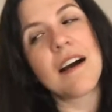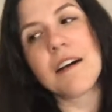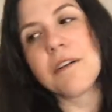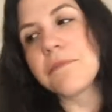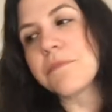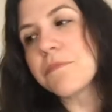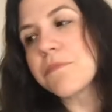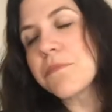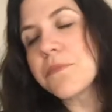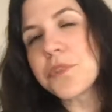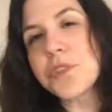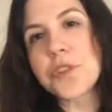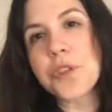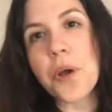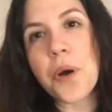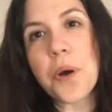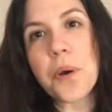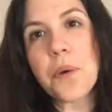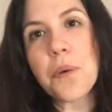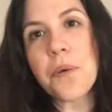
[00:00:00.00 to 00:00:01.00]

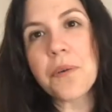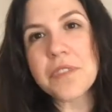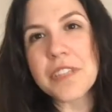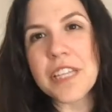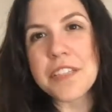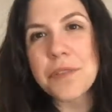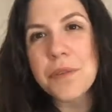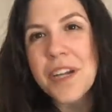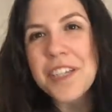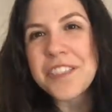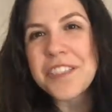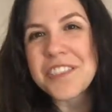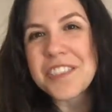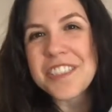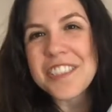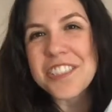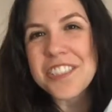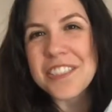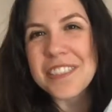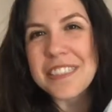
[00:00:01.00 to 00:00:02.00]
So that's why I usually
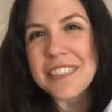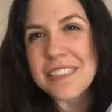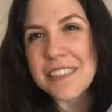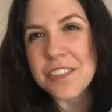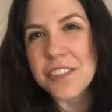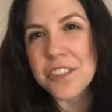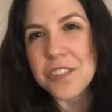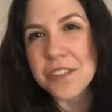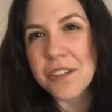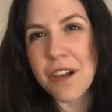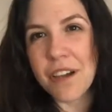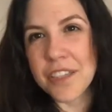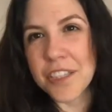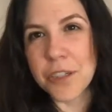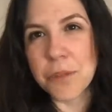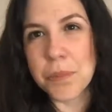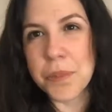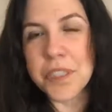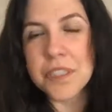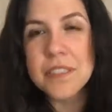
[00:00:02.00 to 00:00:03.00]
just listen to
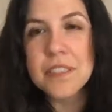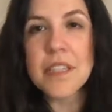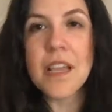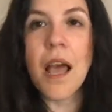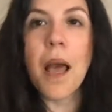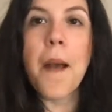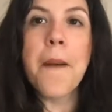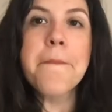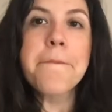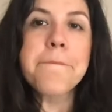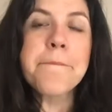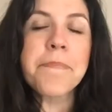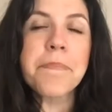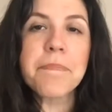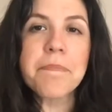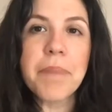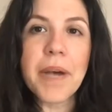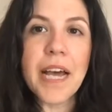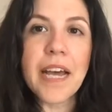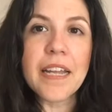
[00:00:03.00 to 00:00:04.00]
audiobooks.
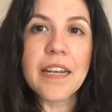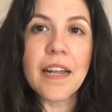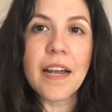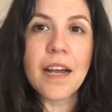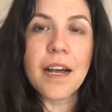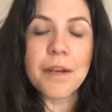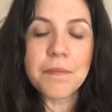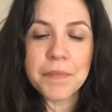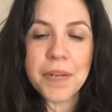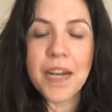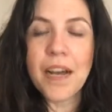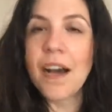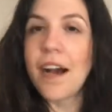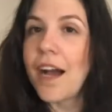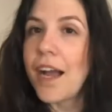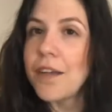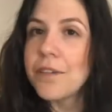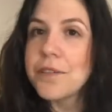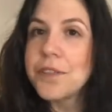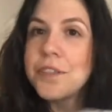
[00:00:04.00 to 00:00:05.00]
But I
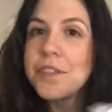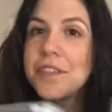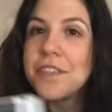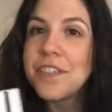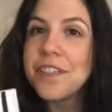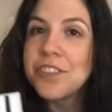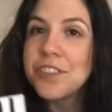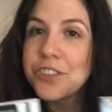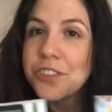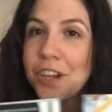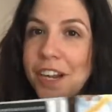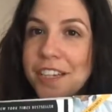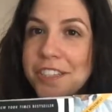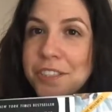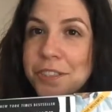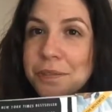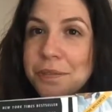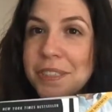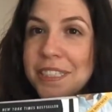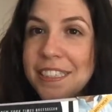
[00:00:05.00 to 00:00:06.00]
will try
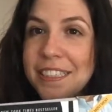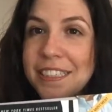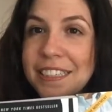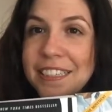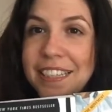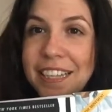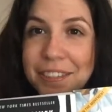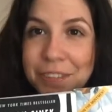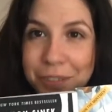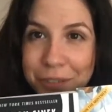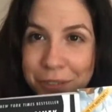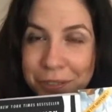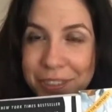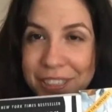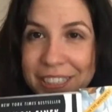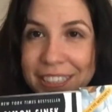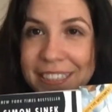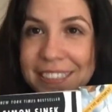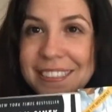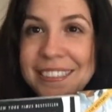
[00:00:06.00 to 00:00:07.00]
to get through
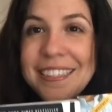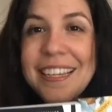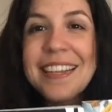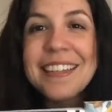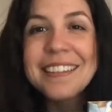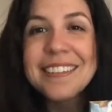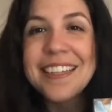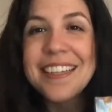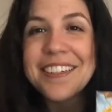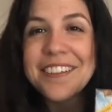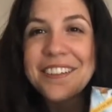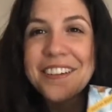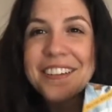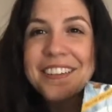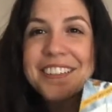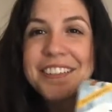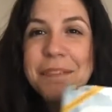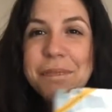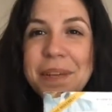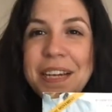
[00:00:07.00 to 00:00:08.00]
these later on in
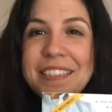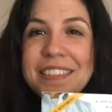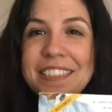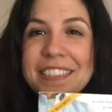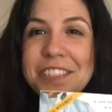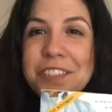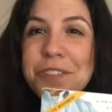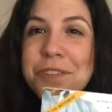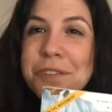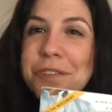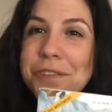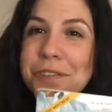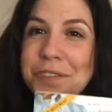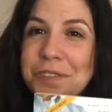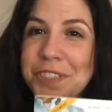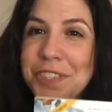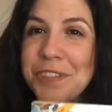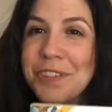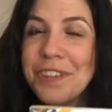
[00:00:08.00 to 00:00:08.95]
the month and do a review on